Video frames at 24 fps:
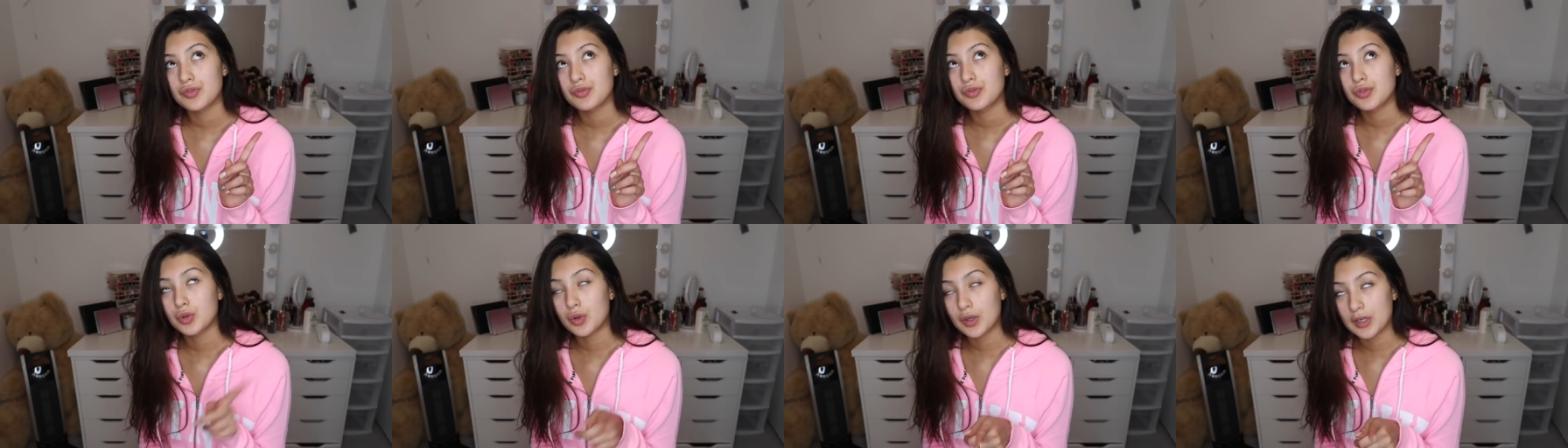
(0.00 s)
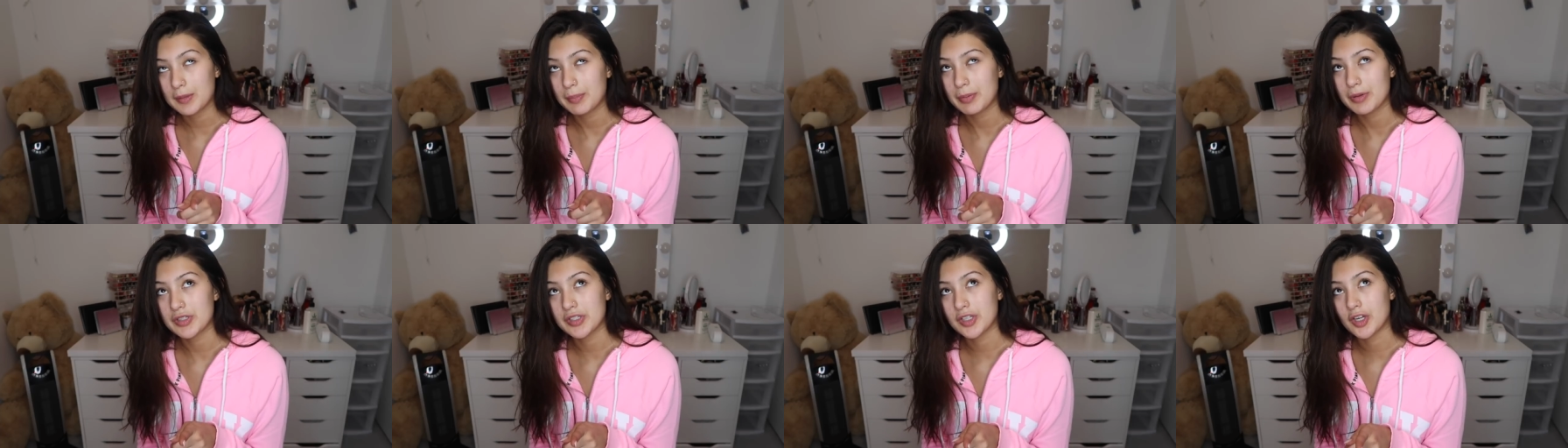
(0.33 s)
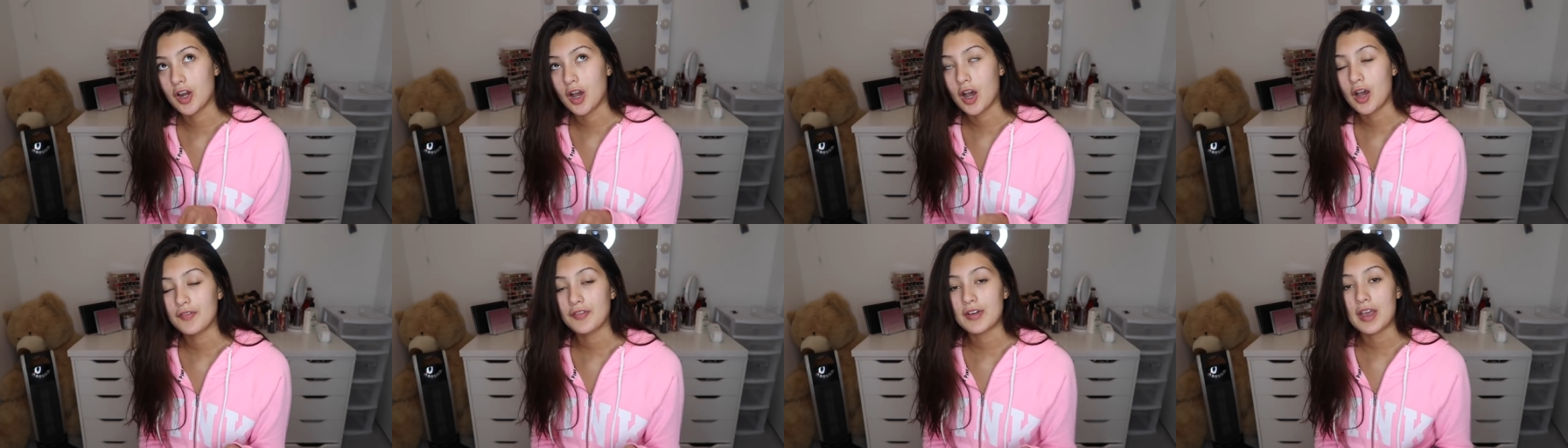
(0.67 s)
20%
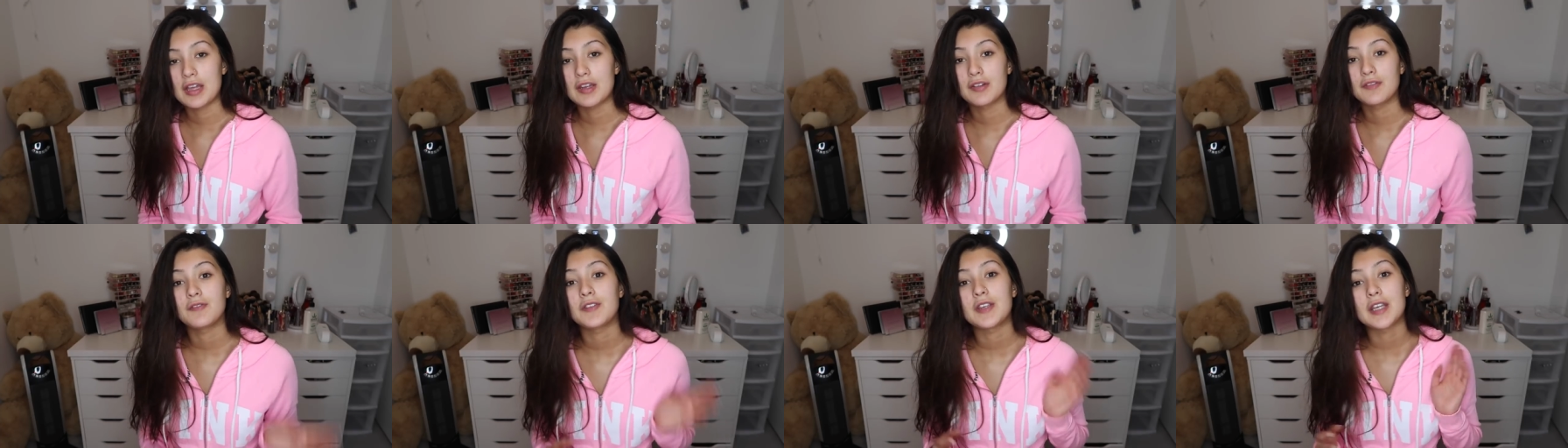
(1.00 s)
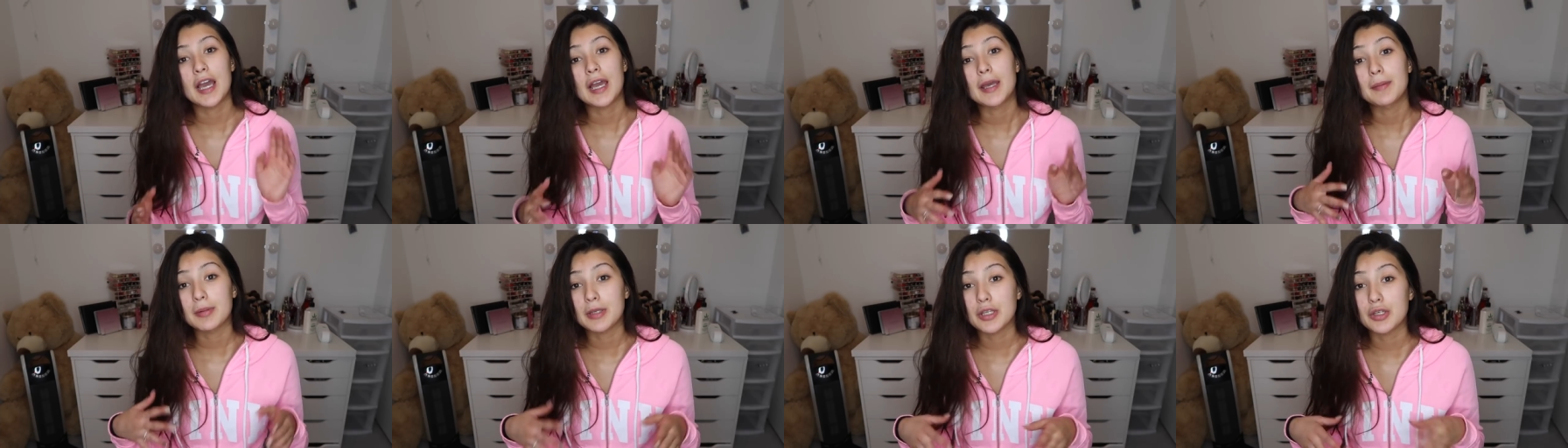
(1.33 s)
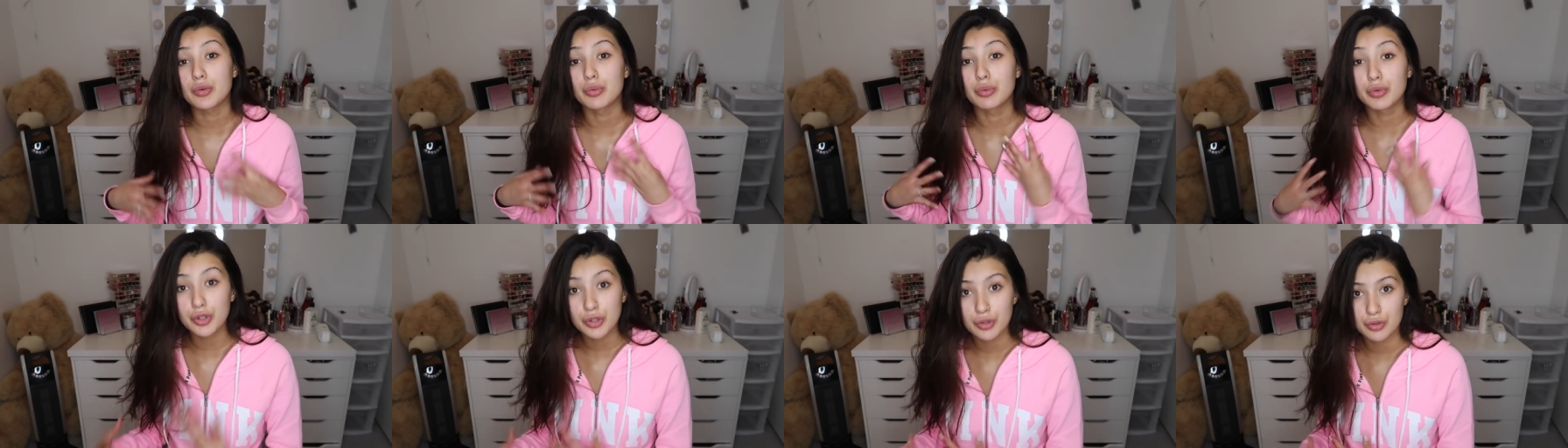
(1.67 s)
off and
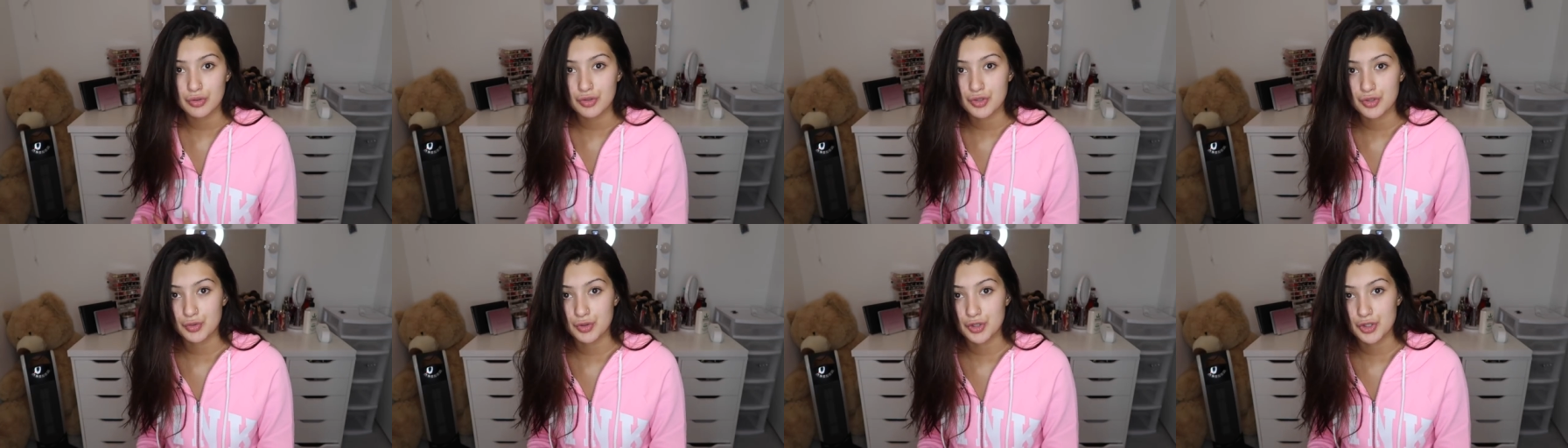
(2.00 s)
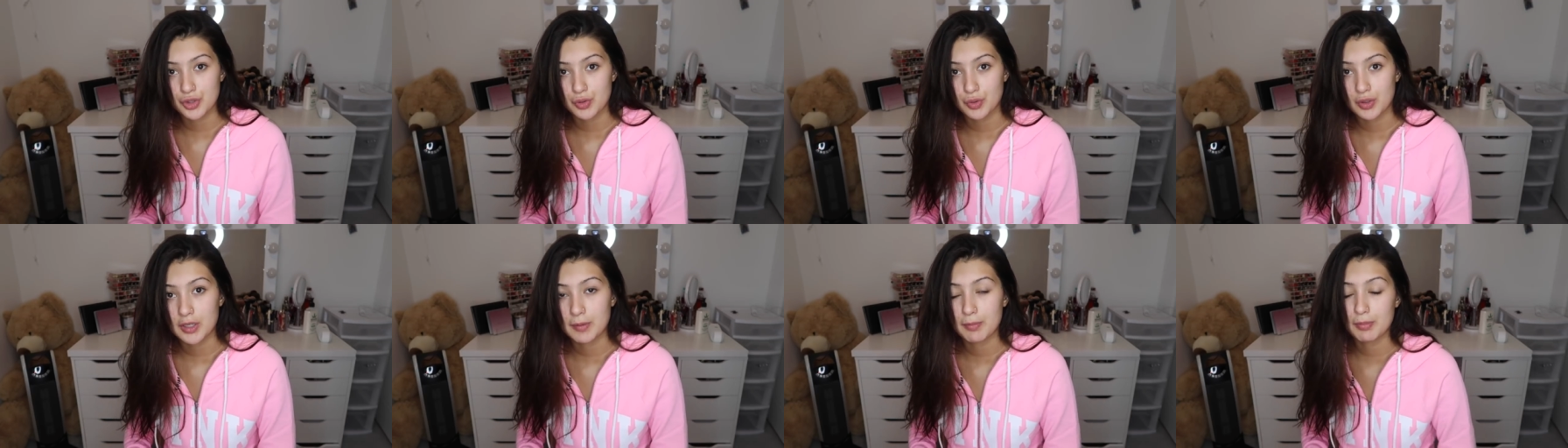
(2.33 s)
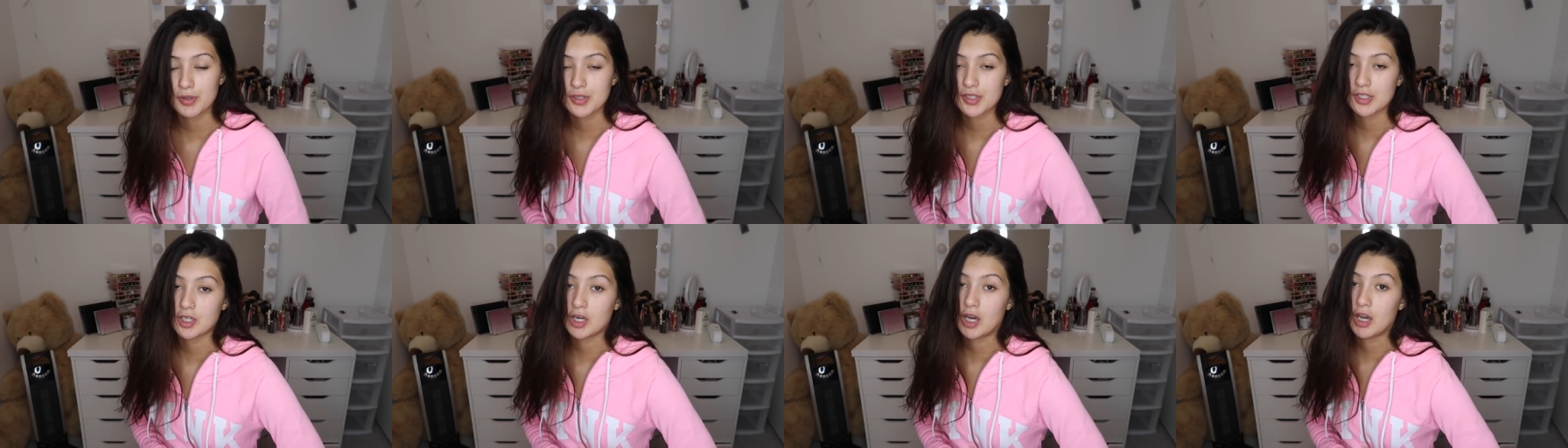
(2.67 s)
VIB Rouge was
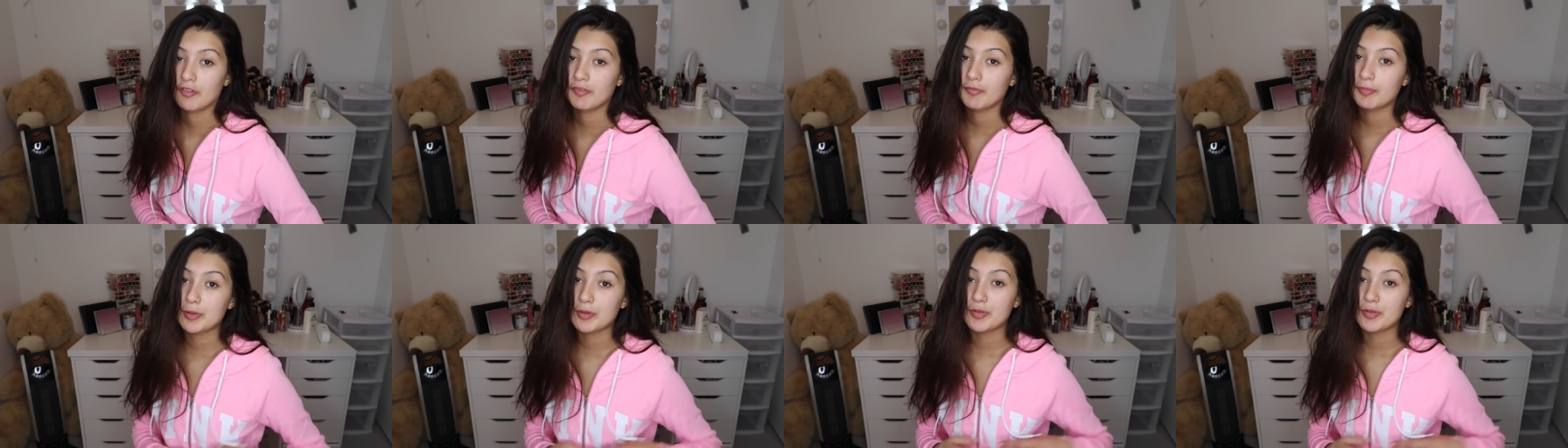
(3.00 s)
20% off.